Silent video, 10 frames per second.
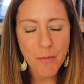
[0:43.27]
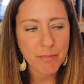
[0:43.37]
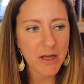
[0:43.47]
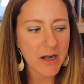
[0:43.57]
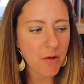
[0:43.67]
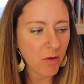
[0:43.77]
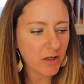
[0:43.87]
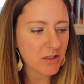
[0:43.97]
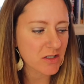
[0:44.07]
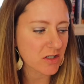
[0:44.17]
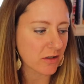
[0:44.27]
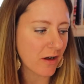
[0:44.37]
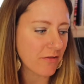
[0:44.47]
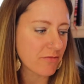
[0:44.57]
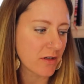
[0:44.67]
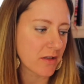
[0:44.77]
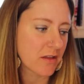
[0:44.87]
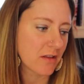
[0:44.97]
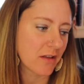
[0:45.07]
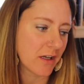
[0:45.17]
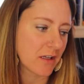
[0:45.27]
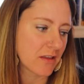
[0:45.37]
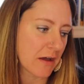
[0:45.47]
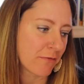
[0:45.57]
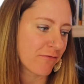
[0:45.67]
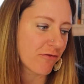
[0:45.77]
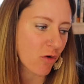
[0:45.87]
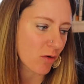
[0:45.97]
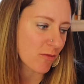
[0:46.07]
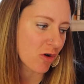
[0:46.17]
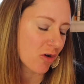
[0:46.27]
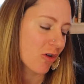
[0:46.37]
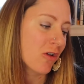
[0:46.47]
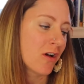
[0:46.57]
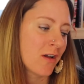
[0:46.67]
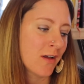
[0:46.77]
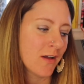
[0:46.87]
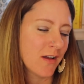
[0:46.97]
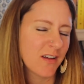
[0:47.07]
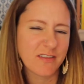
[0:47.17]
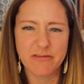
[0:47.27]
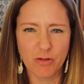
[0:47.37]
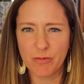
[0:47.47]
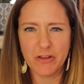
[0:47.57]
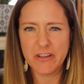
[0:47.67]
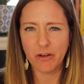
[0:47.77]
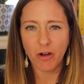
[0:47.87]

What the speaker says: but I wanted to start off with like that formal, but